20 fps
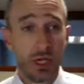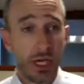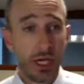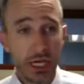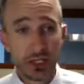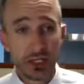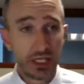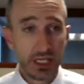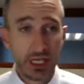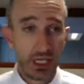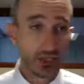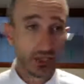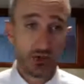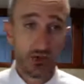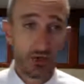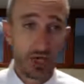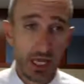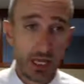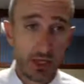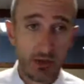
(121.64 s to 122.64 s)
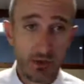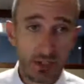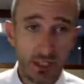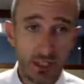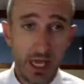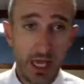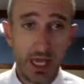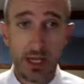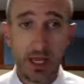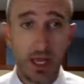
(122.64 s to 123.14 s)
one agent yesterday who
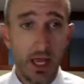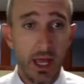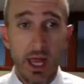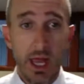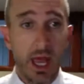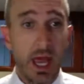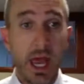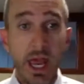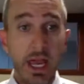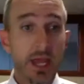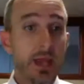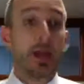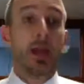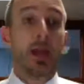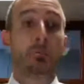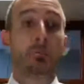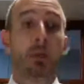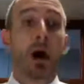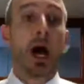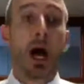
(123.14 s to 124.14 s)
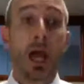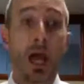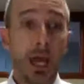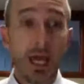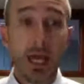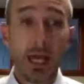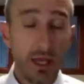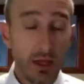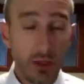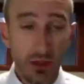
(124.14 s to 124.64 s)
said, Hey,
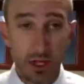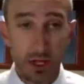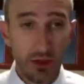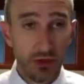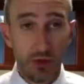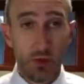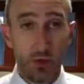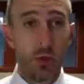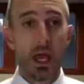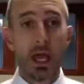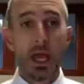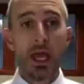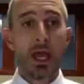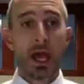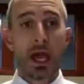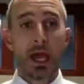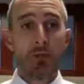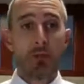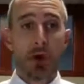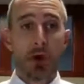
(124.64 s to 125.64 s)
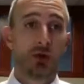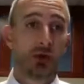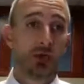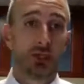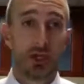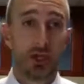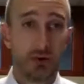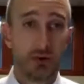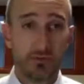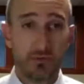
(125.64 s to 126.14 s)
my the, the way I
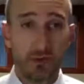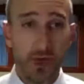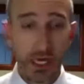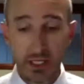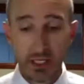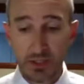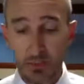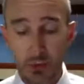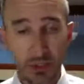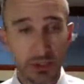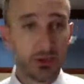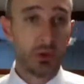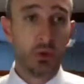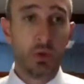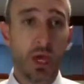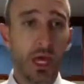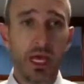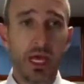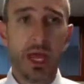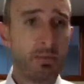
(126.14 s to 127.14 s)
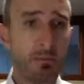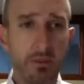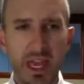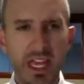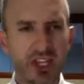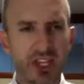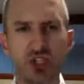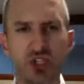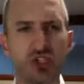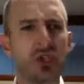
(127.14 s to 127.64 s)
post on Facebook, the way it
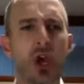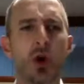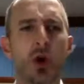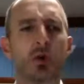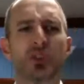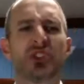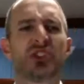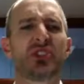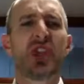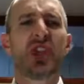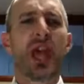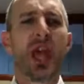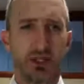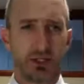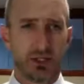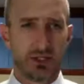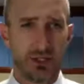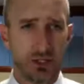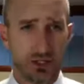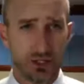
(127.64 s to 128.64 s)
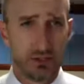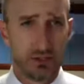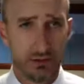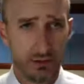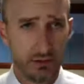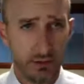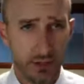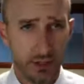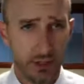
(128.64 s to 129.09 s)
makes no sense.